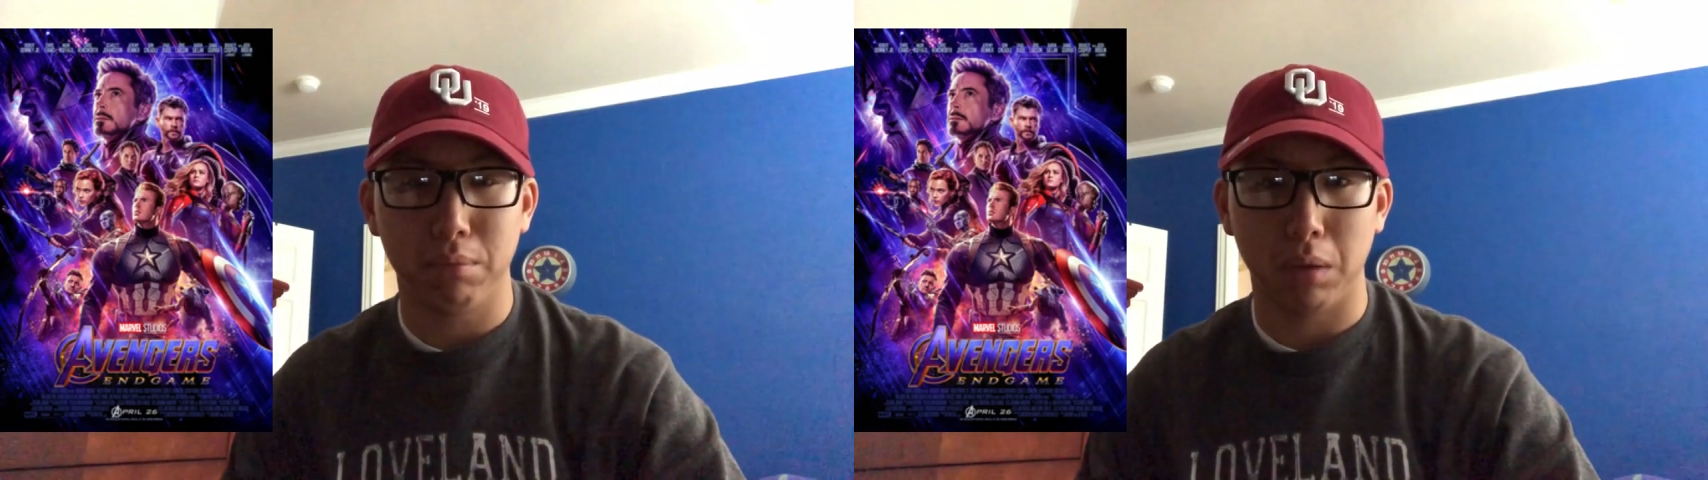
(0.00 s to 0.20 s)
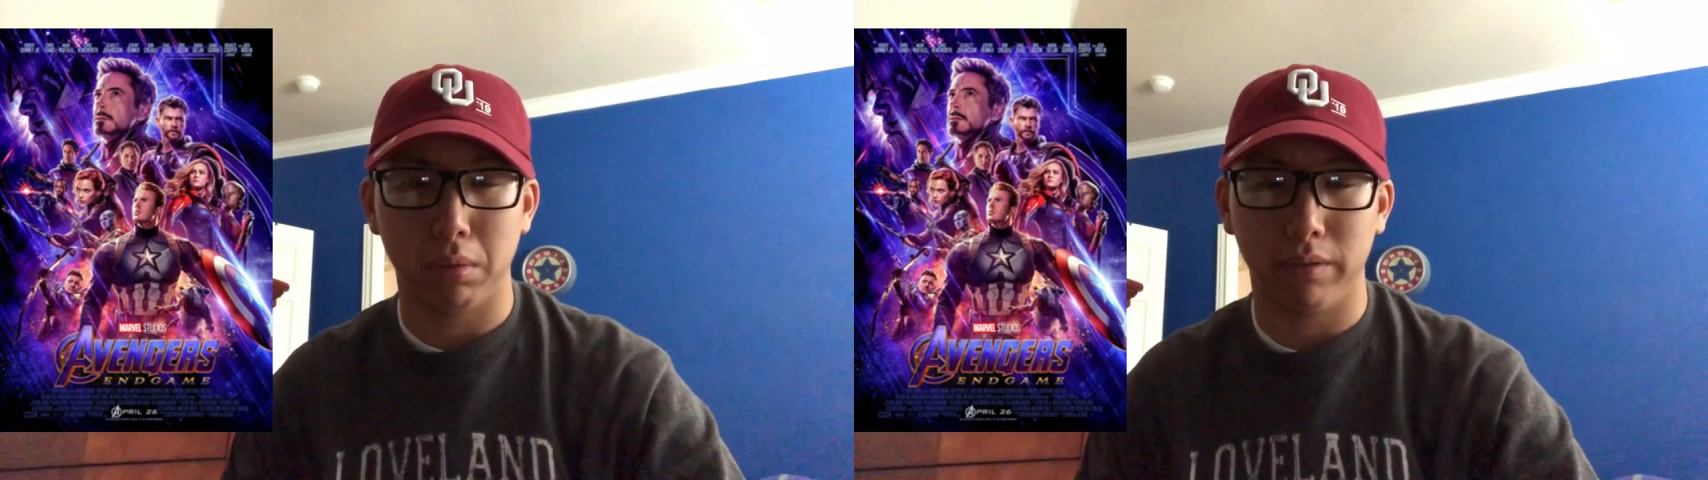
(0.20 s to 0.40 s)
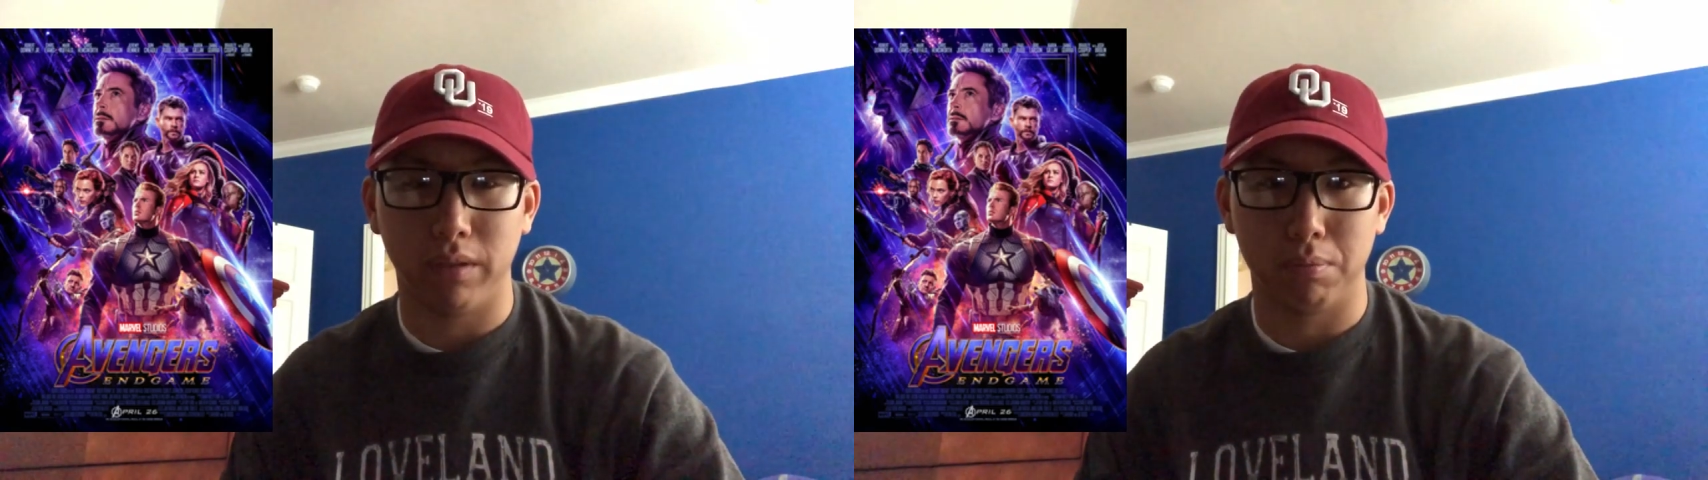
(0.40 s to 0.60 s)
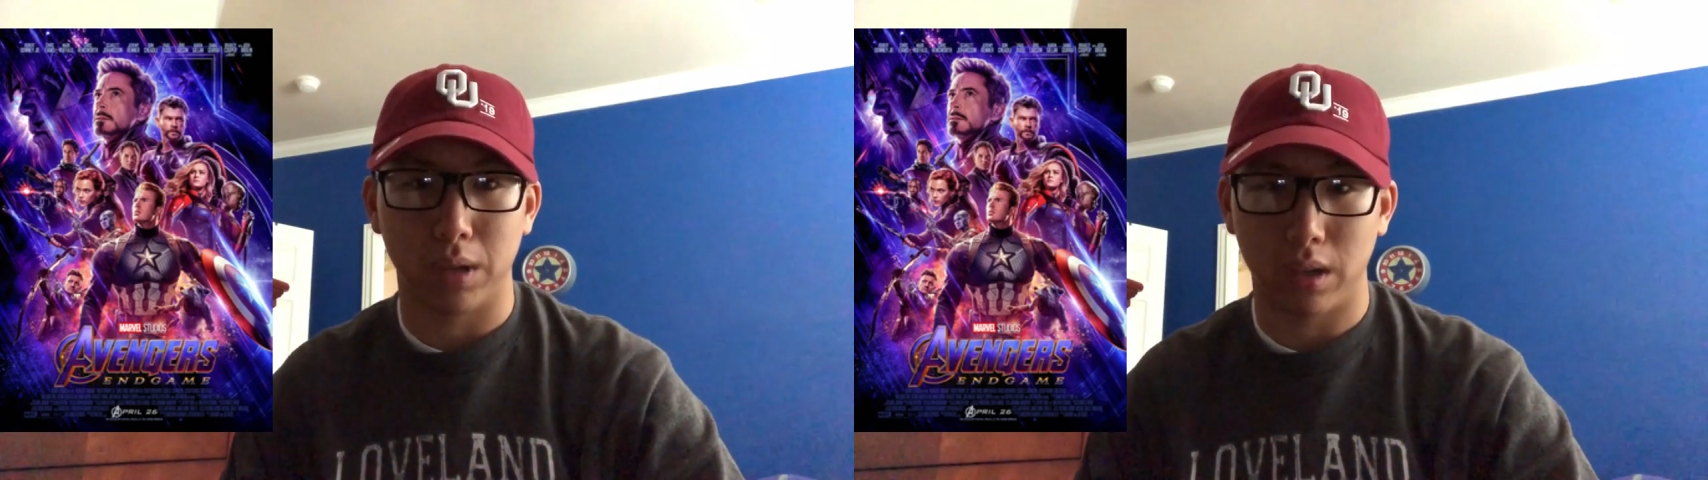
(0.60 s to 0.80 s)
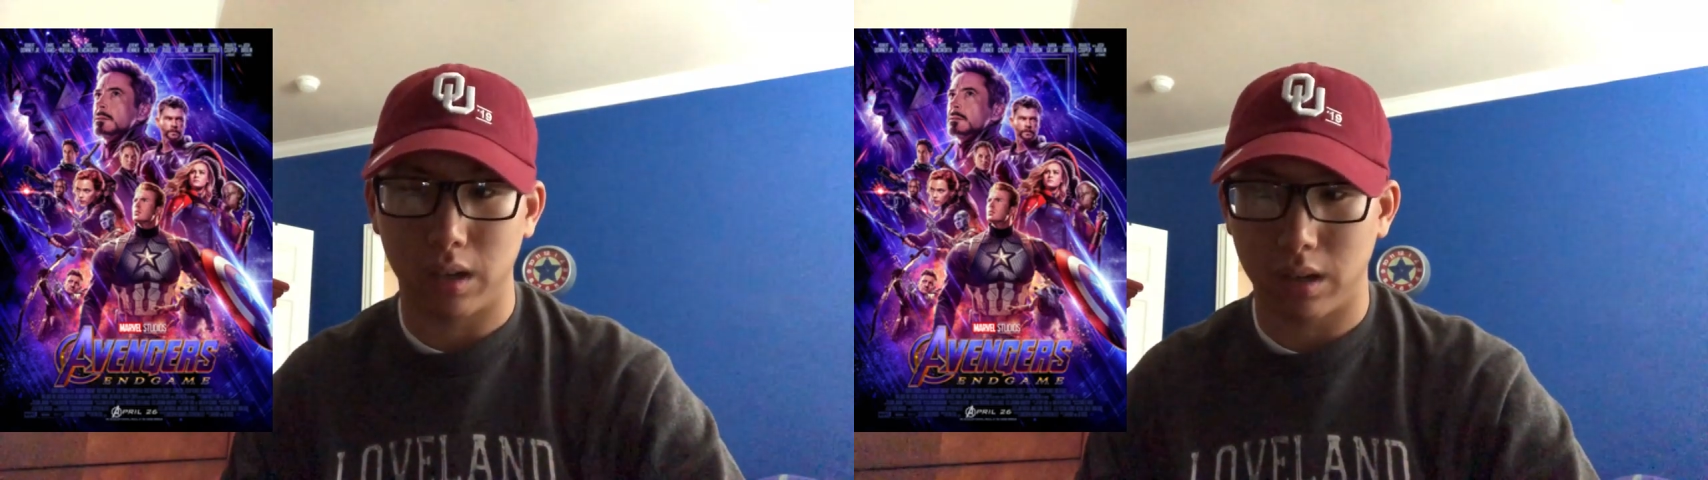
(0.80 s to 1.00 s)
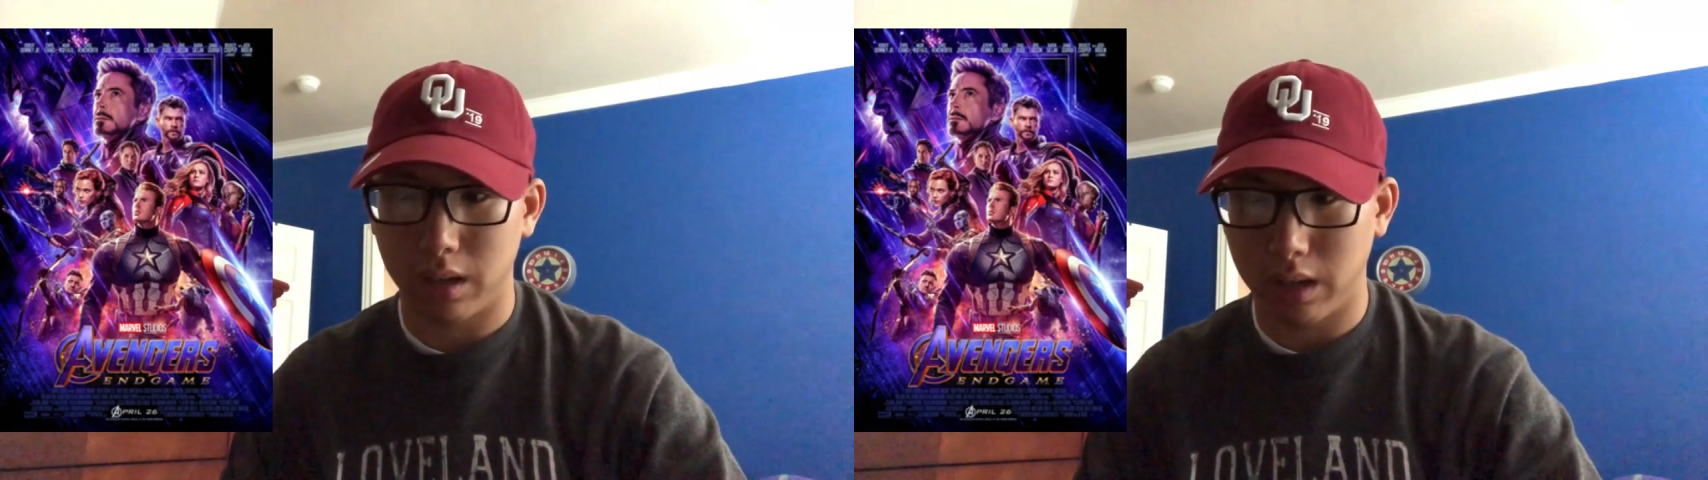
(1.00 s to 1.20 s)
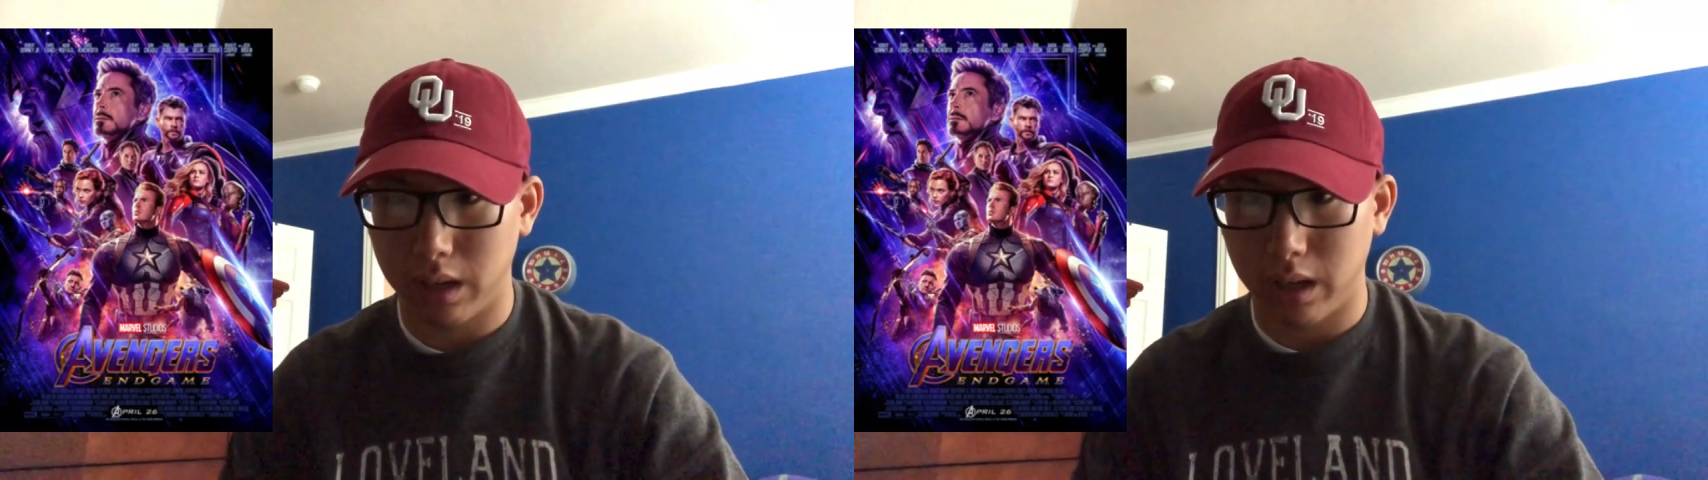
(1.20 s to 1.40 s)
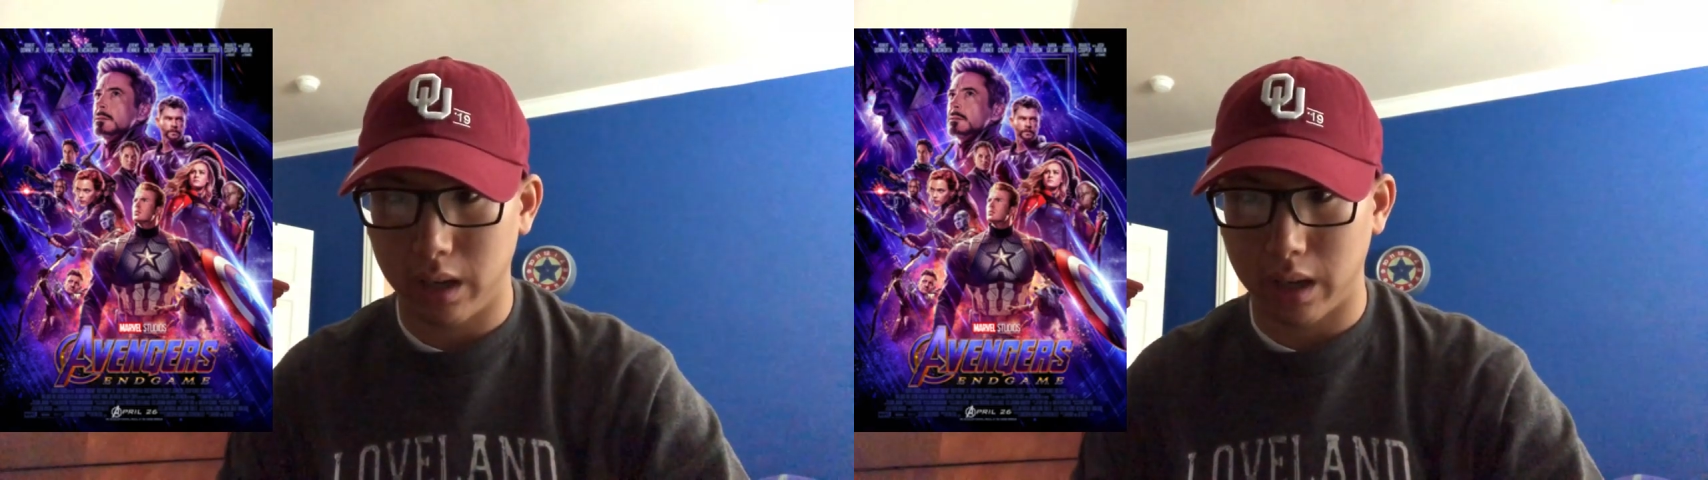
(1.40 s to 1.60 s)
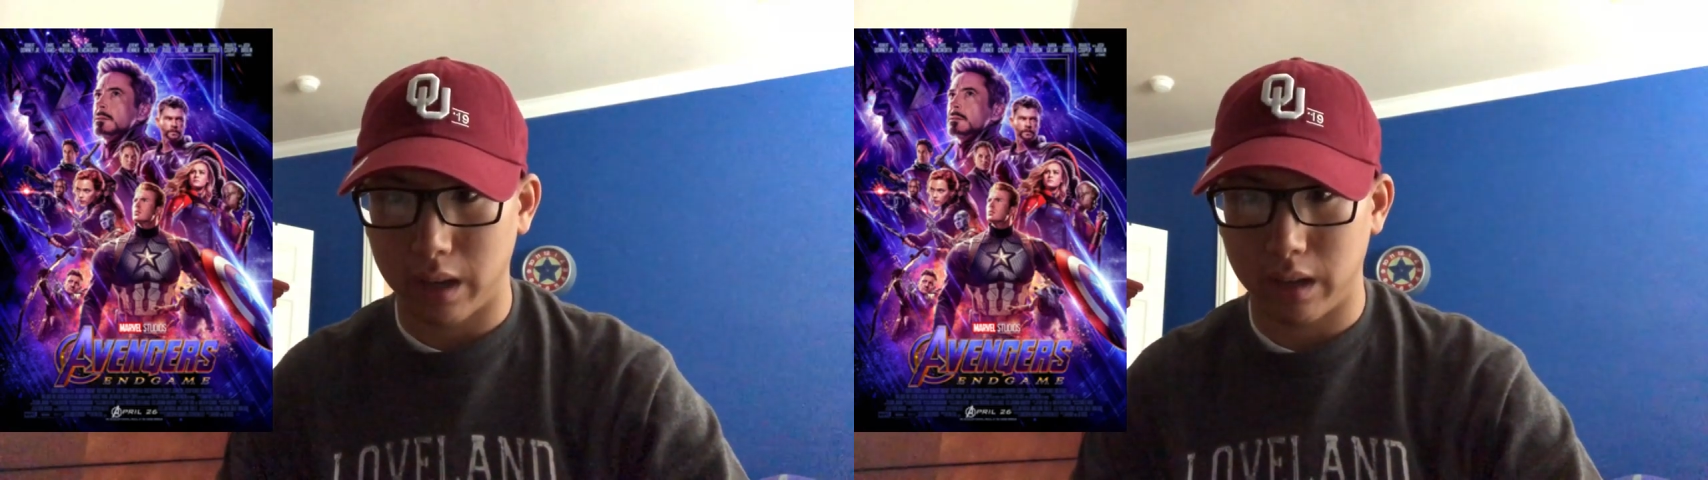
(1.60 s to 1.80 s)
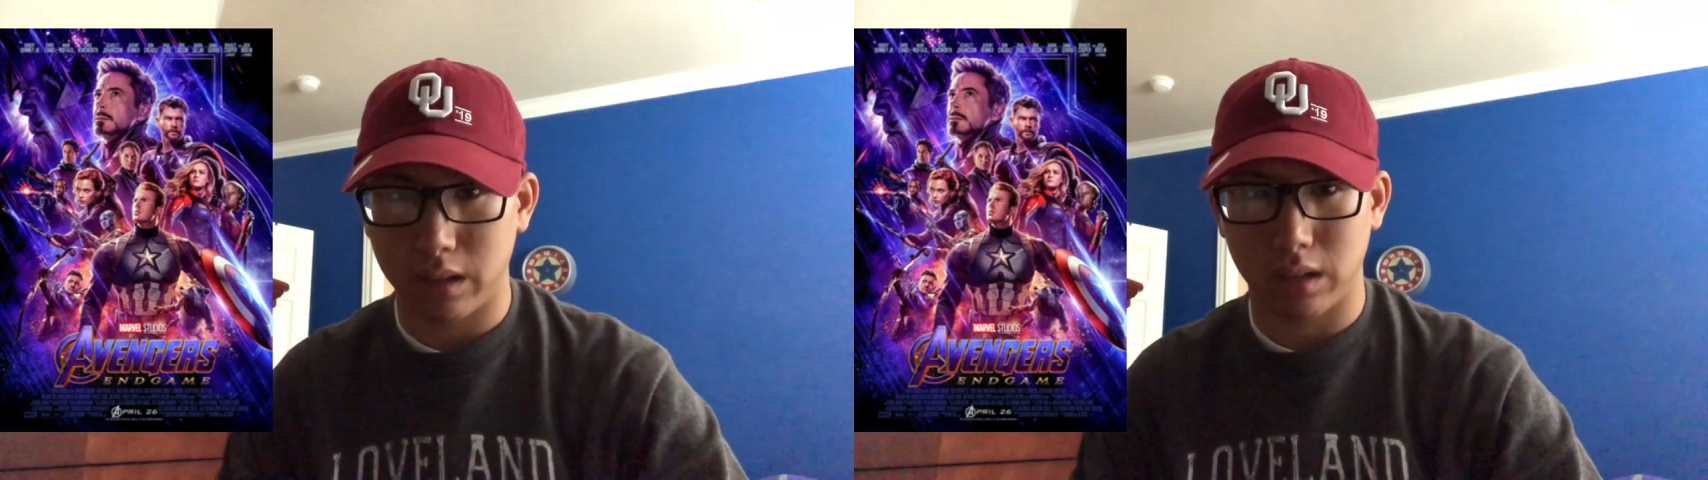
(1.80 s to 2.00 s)
paper football
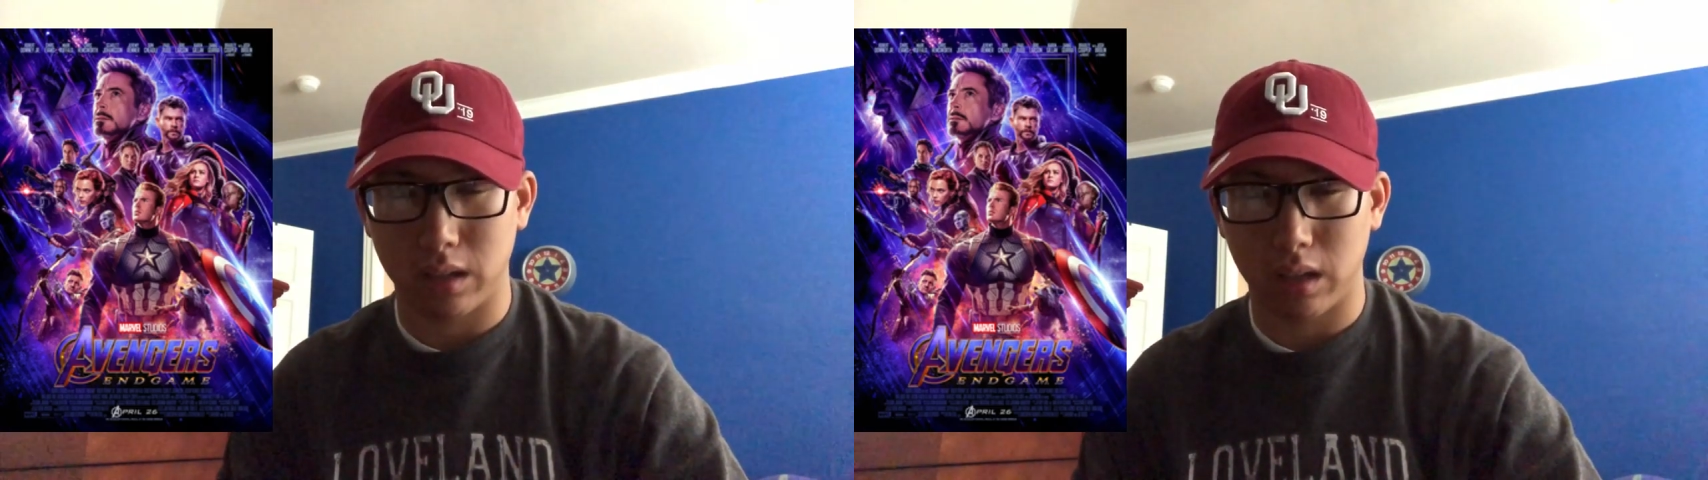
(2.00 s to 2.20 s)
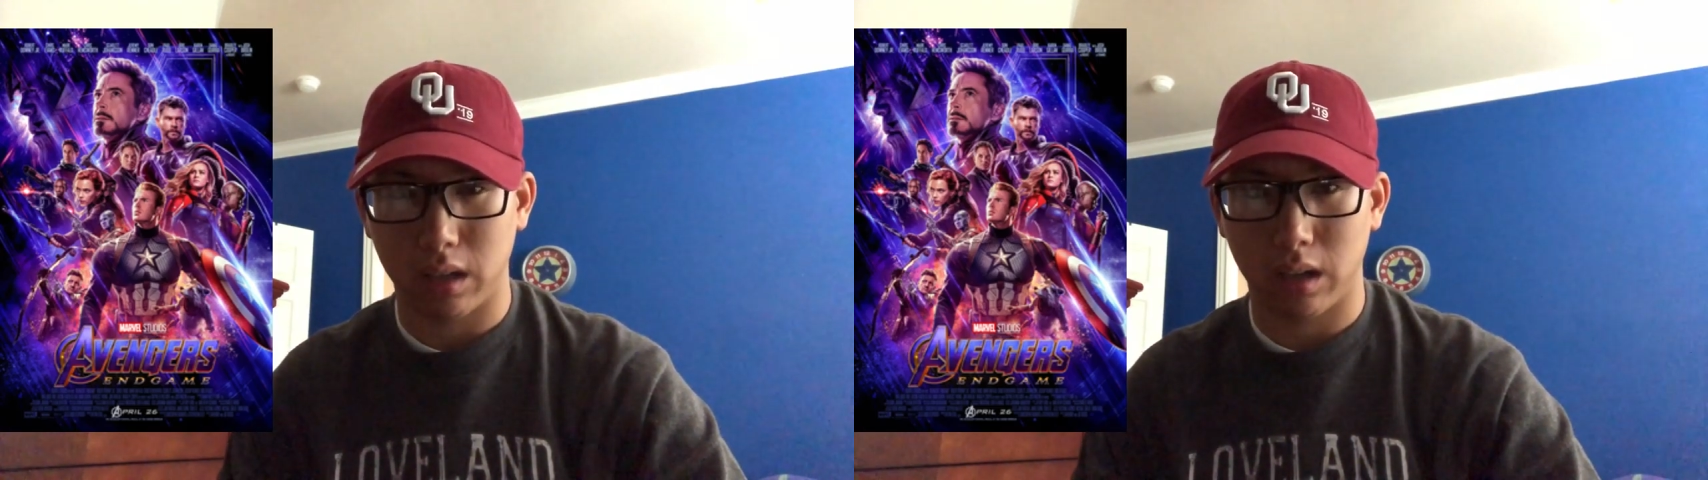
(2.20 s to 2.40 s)
just